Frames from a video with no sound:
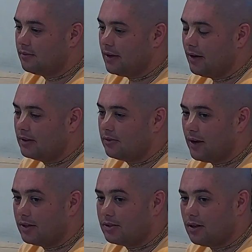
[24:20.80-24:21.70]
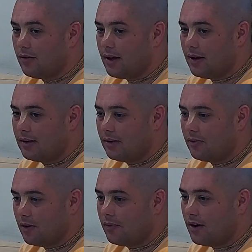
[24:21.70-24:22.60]
There is Vaishnav etiquette
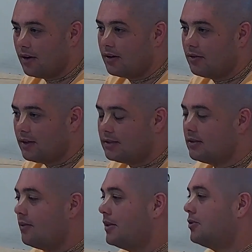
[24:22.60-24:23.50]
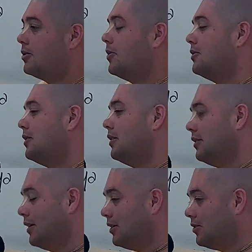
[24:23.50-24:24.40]
for a very good reason. It means we're supposed to
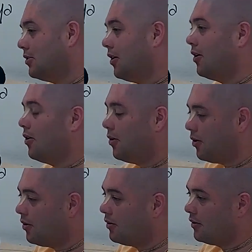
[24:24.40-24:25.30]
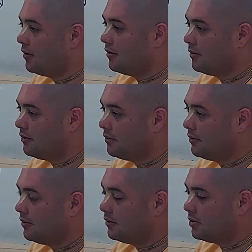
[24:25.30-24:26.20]
ditch our old
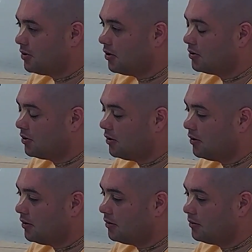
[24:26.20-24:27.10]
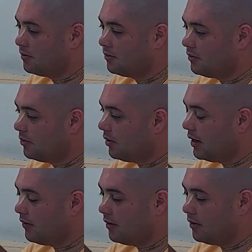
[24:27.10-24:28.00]
social
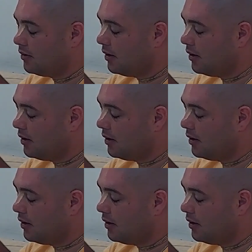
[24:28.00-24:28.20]
whatever.